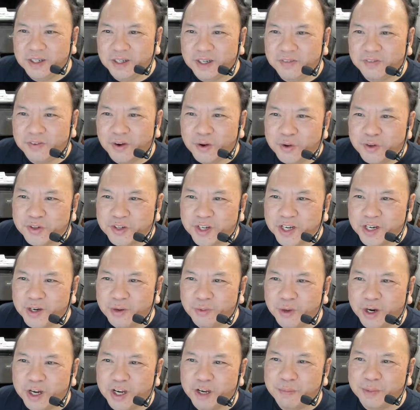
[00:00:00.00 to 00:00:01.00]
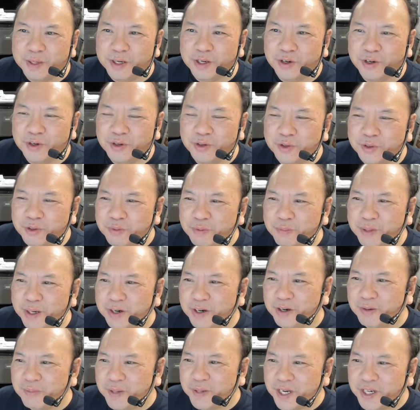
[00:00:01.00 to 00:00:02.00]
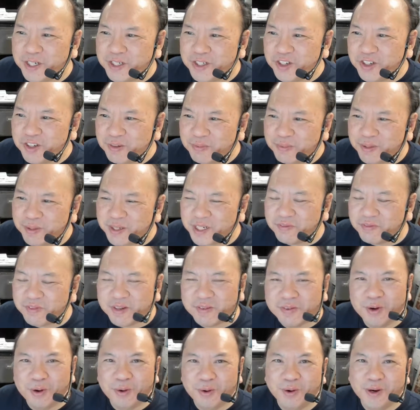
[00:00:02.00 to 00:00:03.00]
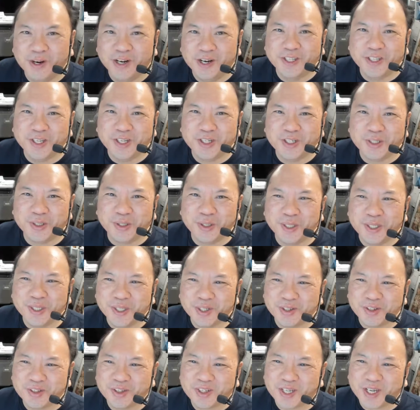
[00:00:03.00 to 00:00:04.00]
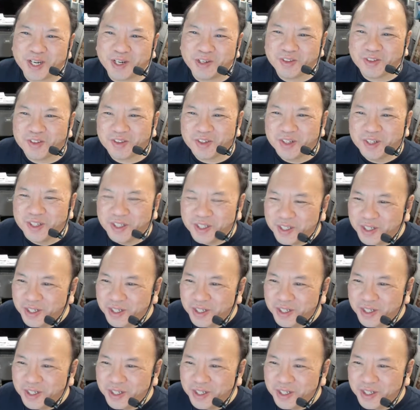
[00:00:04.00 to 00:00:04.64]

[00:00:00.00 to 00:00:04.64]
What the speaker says: And I've always kind of wanted my own merit badges, but I've never wanted to join the scouts.